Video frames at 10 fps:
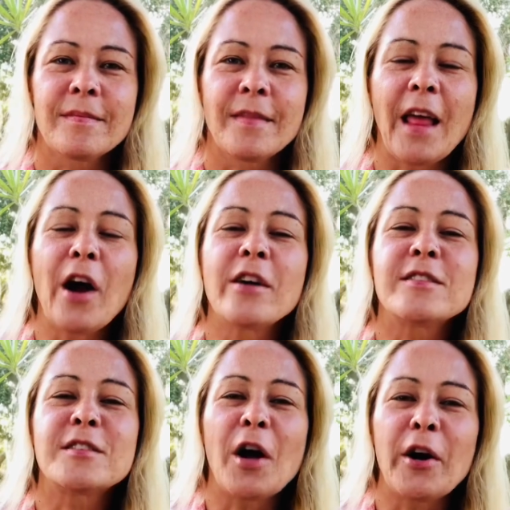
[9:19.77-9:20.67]
they are a
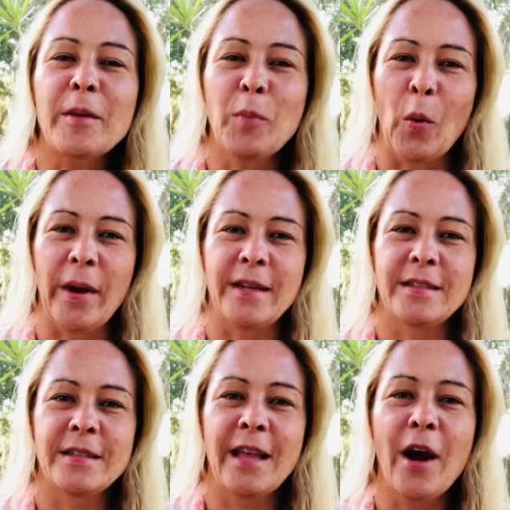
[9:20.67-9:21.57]
starting
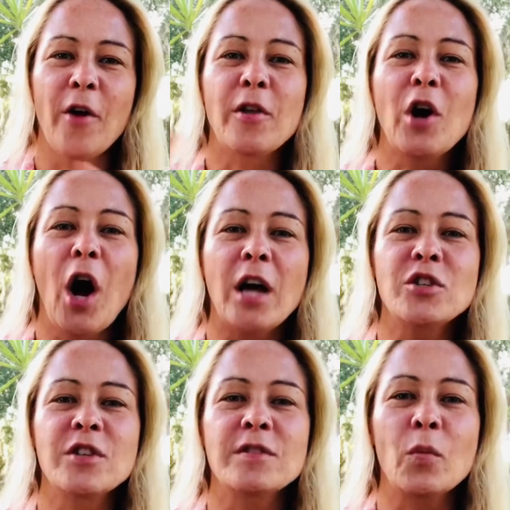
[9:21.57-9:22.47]
point. They are the
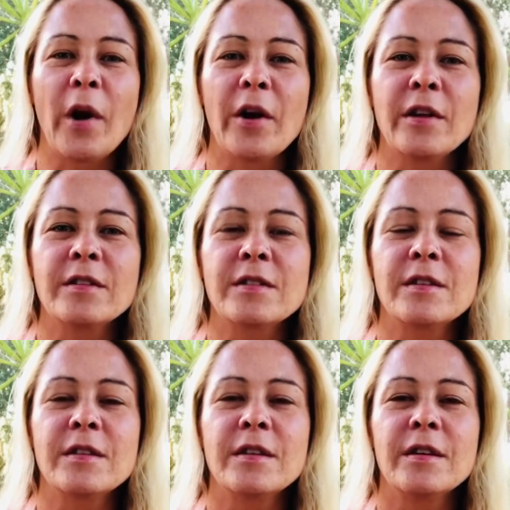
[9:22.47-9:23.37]
conscious awareness
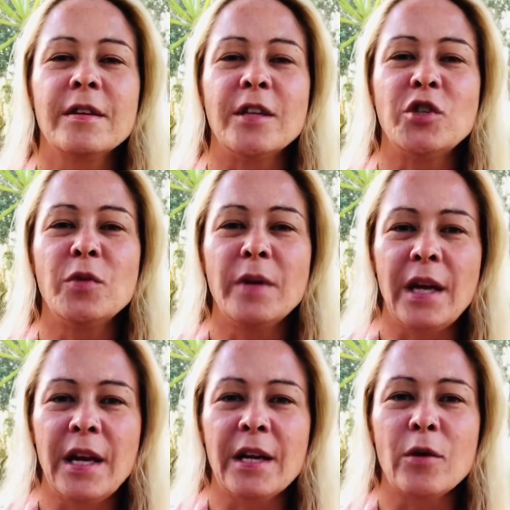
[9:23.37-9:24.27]
that you
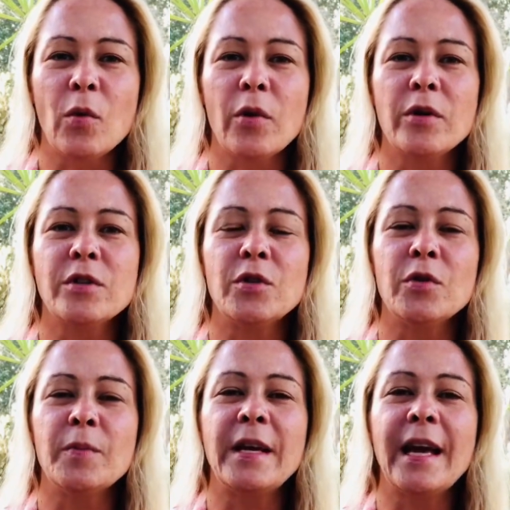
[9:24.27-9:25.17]
need in order
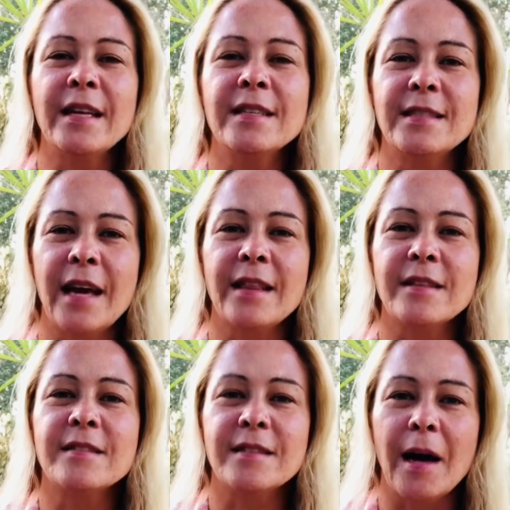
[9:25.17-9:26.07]
to begin to take the
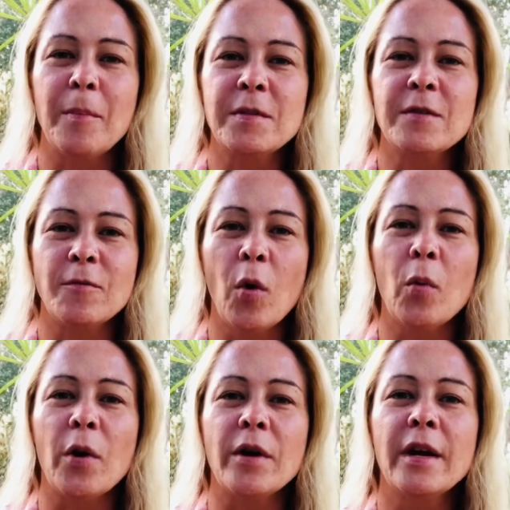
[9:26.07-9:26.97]
steps
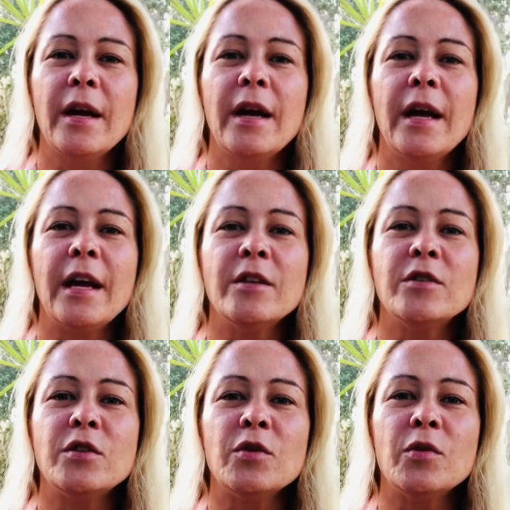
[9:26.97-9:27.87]
forward
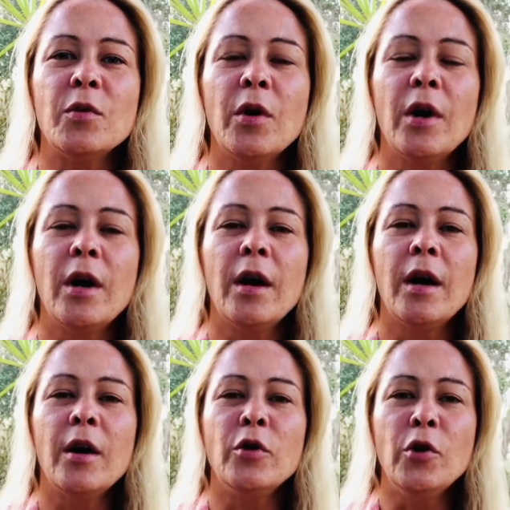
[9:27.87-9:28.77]
into
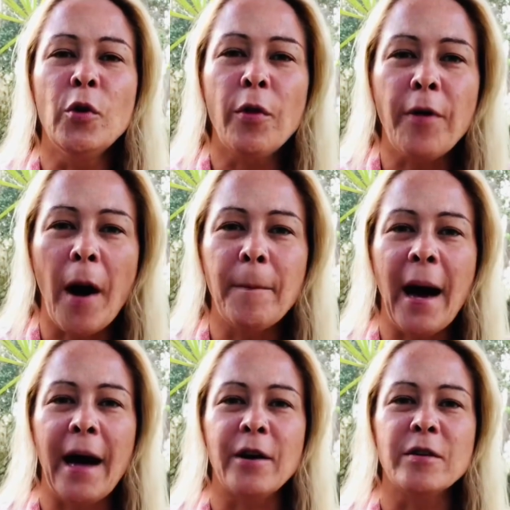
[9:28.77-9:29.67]
new thought
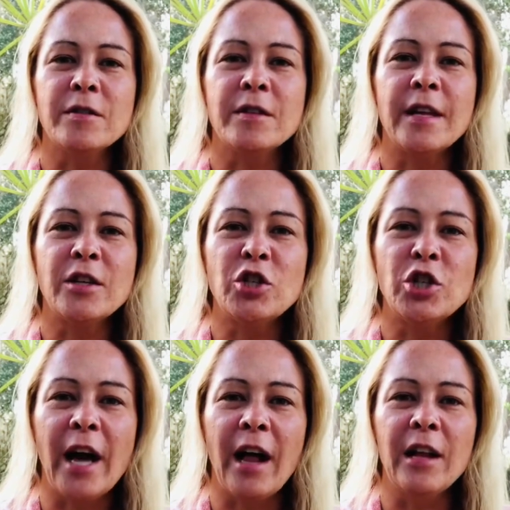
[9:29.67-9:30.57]
patterns that
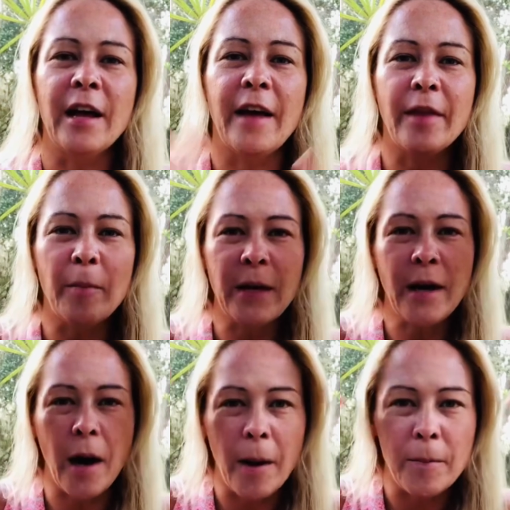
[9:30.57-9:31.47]
gel and that
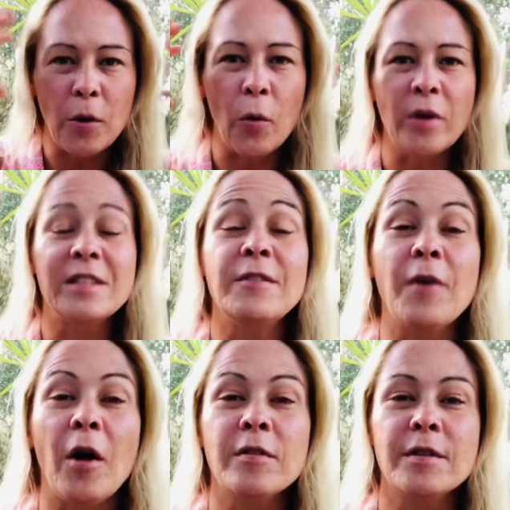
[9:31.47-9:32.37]
become your
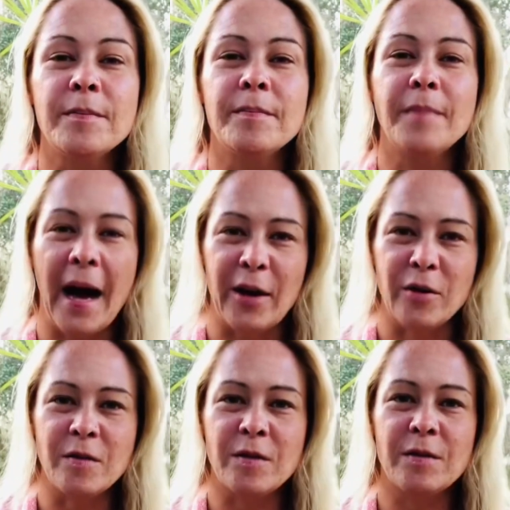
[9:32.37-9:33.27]
default
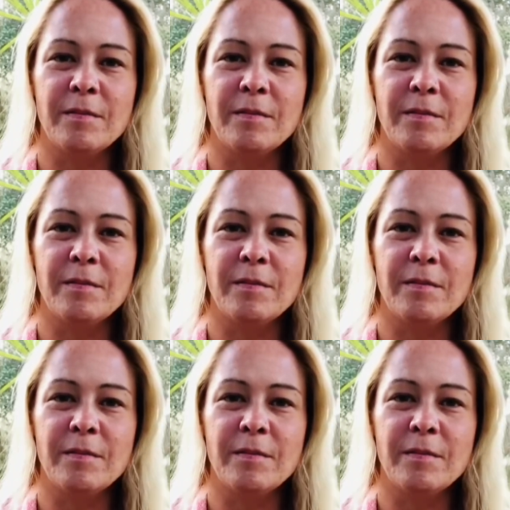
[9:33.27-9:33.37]
patterns.